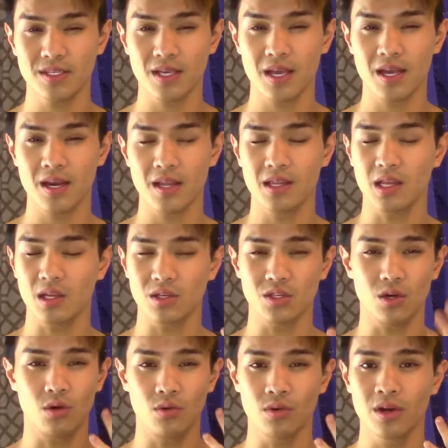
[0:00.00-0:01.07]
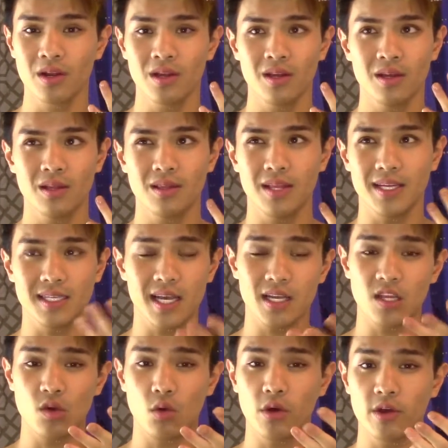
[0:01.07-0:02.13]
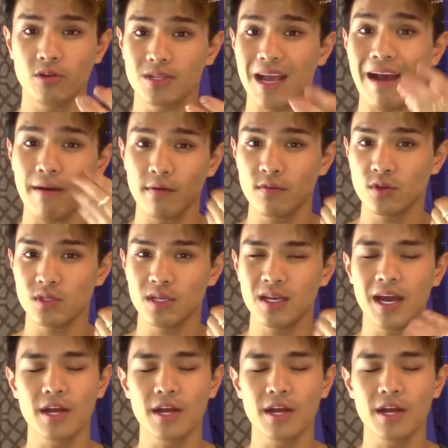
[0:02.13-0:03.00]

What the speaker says: skin and they take the oils out of your skin.